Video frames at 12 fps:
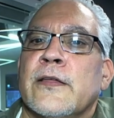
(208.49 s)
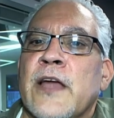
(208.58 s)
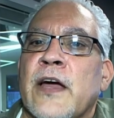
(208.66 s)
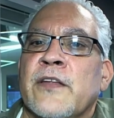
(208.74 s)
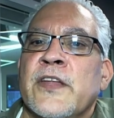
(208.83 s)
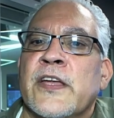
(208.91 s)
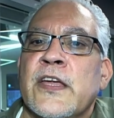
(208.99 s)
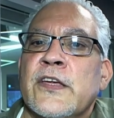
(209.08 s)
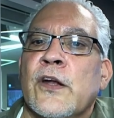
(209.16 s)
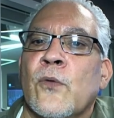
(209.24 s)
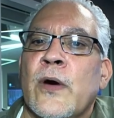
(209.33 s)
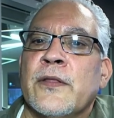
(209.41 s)
yeah, Nikki,
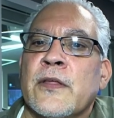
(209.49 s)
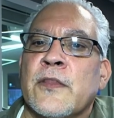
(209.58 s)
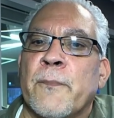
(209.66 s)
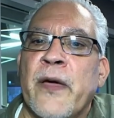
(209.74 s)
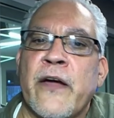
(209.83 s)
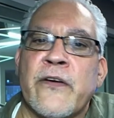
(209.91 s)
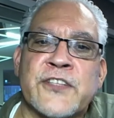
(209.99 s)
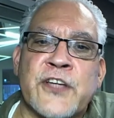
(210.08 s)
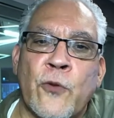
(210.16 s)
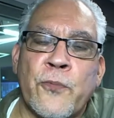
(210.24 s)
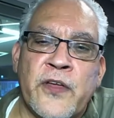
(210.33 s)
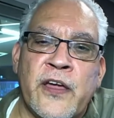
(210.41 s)
you know what? The
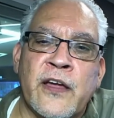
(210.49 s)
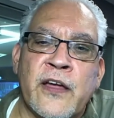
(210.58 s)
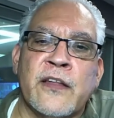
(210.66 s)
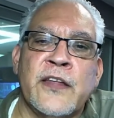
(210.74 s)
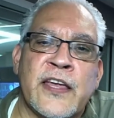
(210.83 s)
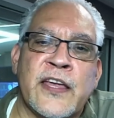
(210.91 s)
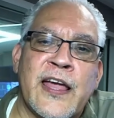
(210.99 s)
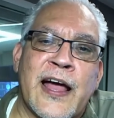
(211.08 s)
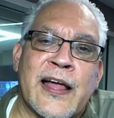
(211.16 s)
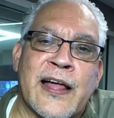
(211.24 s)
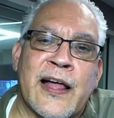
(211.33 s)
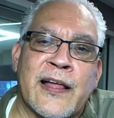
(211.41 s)
Periscope thing, Nikki, I,
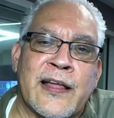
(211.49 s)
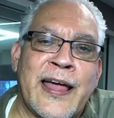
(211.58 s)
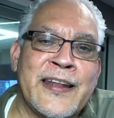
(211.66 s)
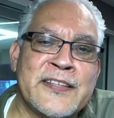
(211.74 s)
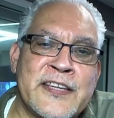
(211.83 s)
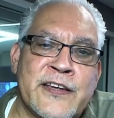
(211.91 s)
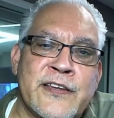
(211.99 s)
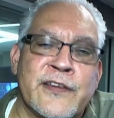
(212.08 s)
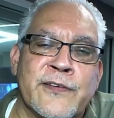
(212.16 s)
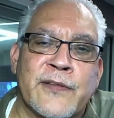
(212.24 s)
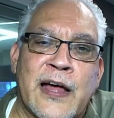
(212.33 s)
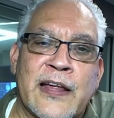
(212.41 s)
I got to tell
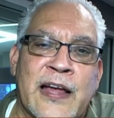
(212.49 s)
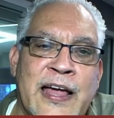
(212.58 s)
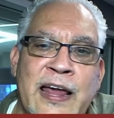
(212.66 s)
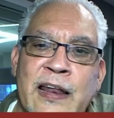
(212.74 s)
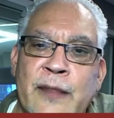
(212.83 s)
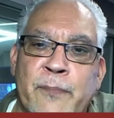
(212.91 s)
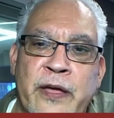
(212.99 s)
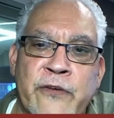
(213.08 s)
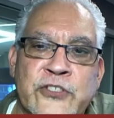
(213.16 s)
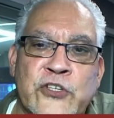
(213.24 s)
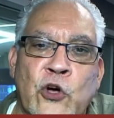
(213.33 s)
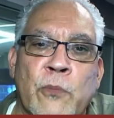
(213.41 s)
you, I, I kind of let
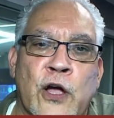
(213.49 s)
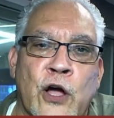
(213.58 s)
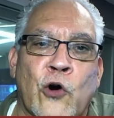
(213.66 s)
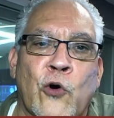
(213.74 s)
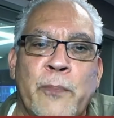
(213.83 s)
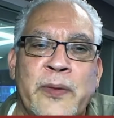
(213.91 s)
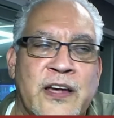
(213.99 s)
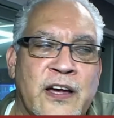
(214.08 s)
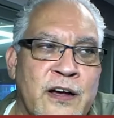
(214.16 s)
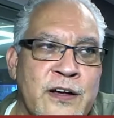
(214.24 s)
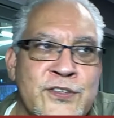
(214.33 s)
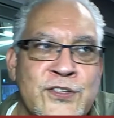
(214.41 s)
Periscope go
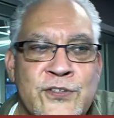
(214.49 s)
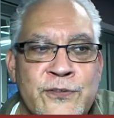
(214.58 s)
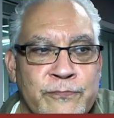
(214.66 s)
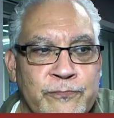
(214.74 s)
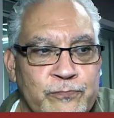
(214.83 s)
because